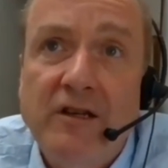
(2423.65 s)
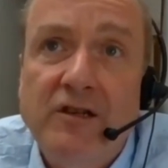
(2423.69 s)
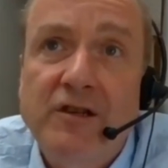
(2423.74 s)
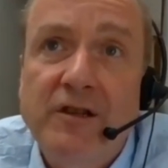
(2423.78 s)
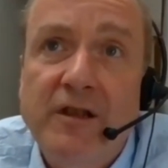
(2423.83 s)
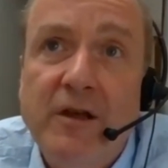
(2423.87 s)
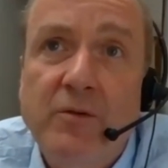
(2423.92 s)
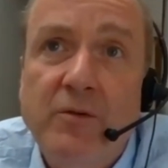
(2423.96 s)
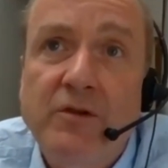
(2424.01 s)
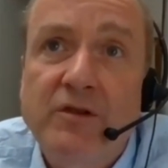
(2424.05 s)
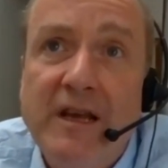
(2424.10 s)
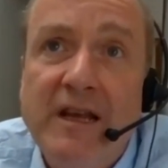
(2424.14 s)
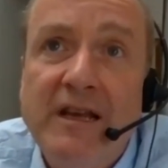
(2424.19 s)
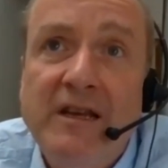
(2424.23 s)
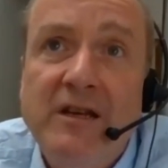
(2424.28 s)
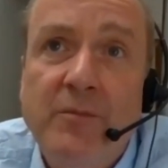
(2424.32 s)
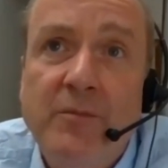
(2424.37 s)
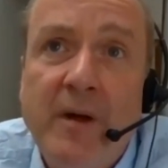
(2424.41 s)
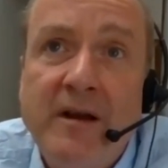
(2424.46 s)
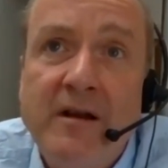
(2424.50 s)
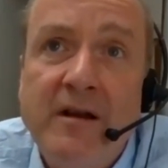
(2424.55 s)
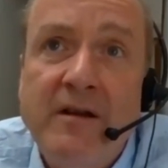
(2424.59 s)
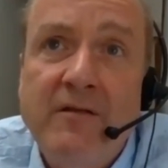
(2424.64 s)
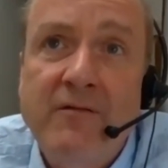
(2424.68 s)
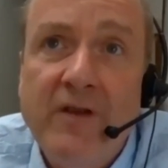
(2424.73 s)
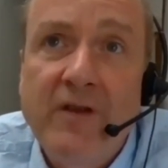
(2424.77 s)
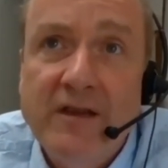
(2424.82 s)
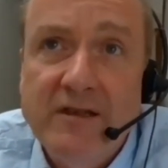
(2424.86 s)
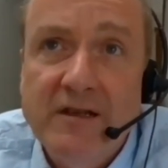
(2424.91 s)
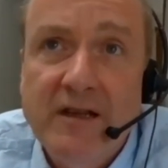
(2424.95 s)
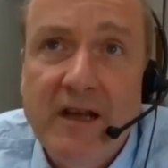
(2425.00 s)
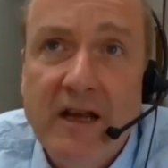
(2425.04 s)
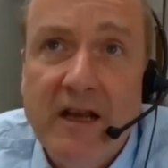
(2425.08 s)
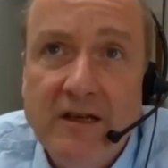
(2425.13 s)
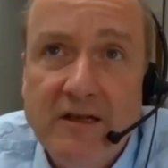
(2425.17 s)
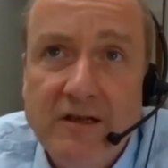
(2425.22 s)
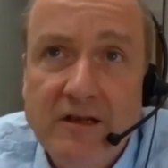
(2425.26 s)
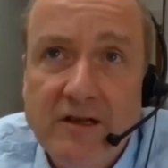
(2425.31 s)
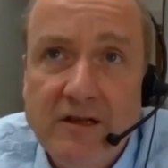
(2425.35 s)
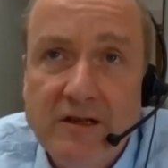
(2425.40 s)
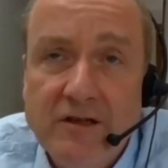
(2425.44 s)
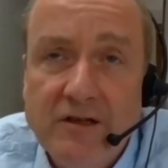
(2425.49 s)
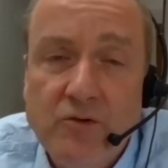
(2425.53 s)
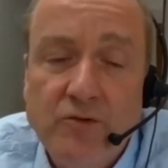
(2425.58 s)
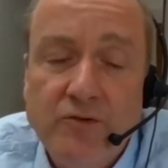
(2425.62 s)
so there were independent
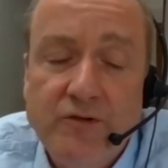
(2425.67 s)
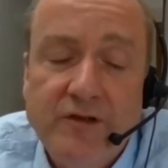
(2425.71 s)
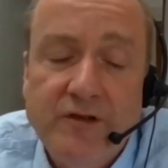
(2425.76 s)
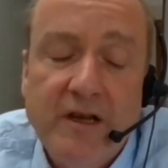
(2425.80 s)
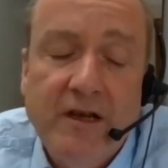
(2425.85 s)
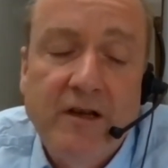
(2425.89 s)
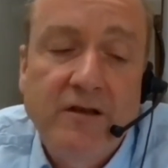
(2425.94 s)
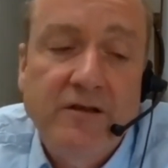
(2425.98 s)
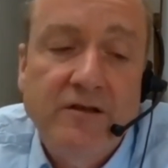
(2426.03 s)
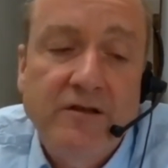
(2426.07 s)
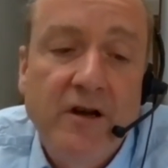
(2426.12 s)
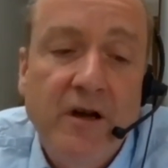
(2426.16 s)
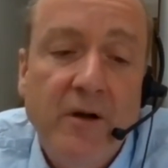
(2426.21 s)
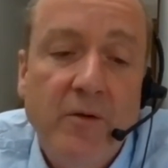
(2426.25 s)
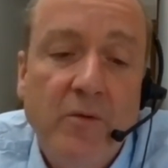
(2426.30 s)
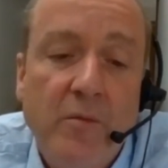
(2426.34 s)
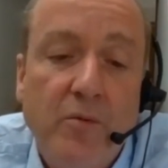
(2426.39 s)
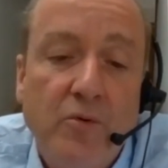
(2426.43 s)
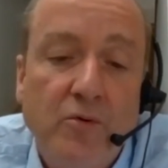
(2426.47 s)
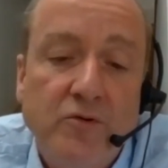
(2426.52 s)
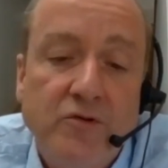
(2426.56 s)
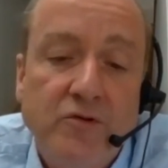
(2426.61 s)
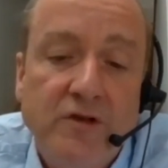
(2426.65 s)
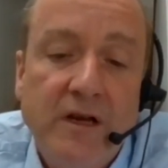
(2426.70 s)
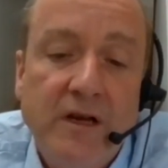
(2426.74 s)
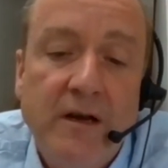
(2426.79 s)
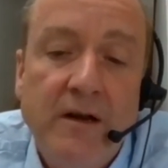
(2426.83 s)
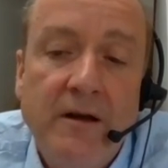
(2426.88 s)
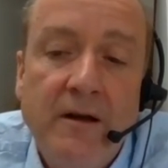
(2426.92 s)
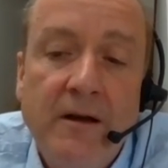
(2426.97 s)
investigators called Second Sight were brought in